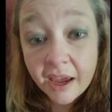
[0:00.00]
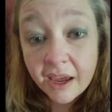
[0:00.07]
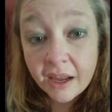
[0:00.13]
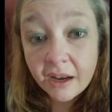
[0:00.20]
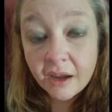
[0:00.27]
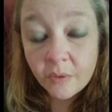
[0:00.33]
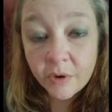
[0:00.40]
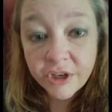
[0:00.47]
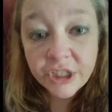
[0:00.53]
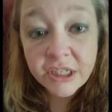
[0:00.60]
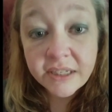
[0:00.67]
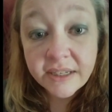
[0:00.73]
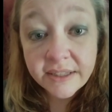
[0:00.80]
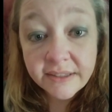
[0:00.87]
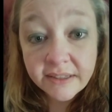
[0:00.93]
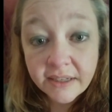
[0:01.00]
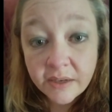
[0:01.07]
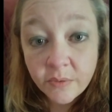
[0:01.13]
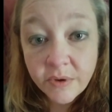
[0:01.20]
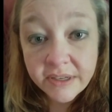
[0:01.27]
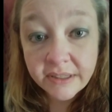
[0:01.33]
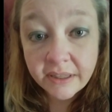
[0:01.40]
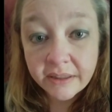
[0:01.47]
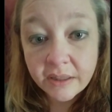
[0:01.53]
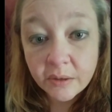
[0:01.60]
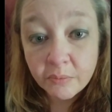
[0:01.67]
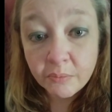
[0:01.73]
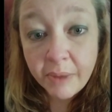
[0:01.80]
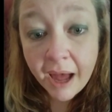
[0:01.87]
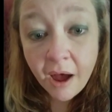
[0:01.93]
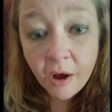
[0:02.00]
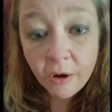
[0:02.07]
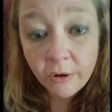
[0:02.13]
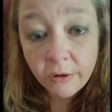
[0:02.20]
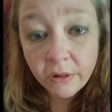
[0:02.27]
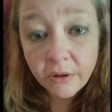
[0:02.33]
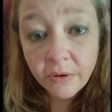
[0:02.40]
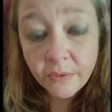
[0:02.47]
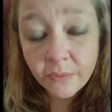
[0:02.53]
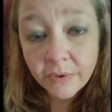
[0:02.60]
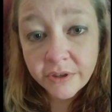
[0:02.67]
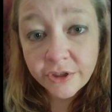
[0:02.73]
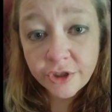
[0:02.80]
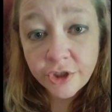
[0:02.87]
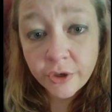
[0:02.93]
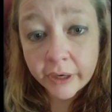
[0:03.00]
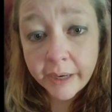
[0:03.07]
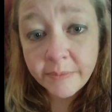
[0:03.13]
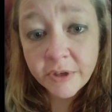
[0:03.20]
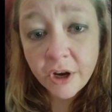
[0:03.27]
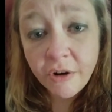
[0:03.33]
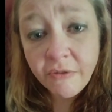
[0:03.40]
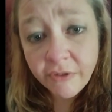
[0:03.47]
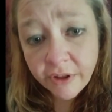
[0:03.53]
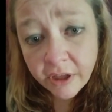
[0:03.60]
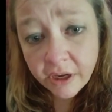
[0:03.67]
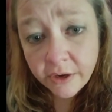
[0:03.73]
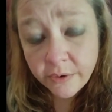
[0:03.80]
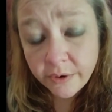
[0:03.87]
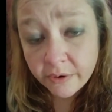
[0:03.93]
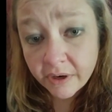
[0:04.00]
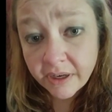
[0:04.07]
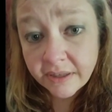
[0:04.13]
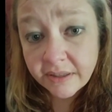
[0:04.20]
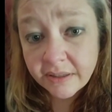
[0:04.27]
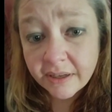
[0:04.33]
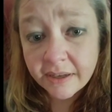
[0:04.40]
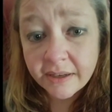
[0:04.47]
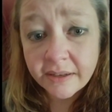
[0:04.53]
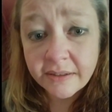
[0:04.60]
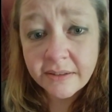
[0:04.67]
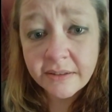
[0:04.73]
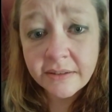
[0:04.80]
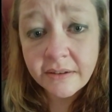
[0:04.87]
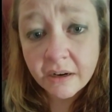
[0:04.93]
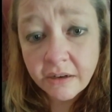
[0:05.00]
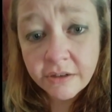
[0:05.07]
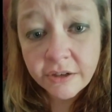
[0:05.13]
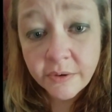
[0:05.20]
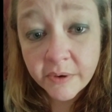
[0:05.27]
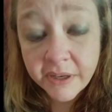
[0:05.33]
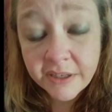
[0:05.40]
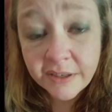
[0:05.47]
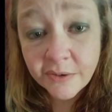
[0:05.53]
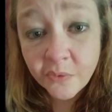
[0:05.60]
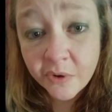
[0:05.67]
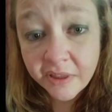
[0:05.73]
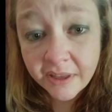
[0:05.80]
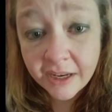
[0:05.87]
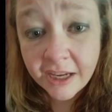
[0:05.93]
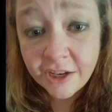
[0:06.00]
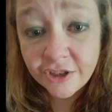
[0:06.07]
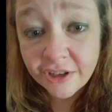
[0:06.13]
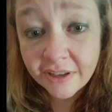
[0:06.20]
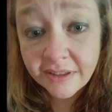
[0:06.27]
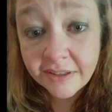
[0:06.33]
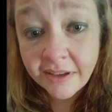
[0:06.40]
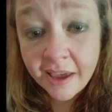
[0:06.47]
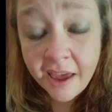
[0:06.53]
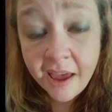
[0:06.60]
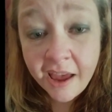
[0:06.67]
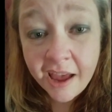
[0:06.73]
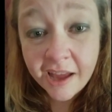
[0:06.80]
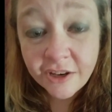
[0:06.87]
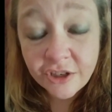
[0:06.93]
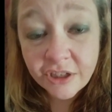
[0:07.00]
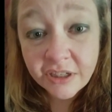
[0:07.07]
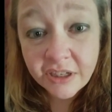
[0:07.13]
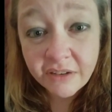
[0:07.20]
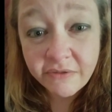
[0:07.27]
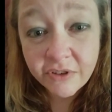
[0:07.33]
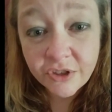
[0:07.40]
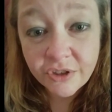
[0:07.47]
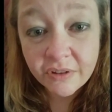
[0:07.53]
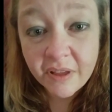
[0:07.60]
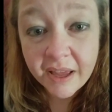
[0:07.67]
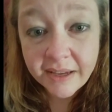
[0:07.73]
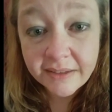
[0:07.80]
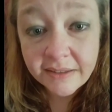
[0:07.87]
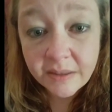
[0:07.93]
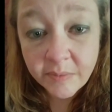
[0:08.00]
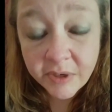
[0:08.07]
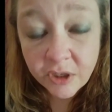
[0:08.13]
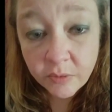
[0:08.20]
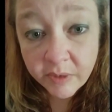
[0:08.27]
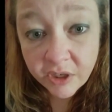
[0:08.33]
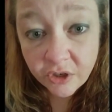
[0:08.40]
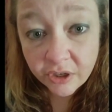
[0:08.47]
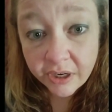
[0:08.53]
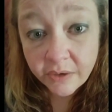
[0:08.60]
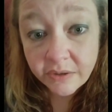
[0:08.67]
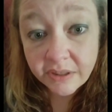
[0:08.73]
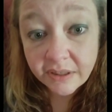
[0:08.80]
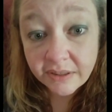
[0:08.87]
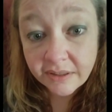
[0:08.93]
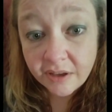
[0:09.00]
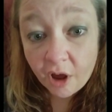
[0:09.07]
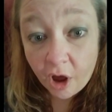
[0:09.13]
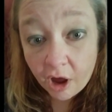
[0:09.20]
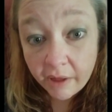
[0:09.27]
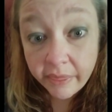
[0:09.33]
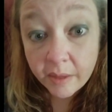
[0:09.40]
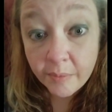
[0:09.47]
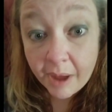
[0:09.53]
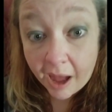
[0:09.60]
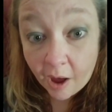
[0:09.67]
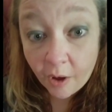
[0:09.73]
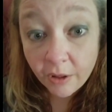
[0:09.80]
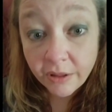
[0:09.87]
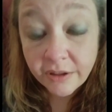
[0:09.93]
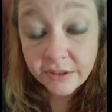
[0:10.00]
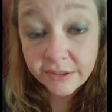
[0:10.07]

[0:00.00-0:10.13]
And what she did see was that the bowel was draped over the uterus and stuck to it with adhesions. And she did visualize some endometriosis on the bowel.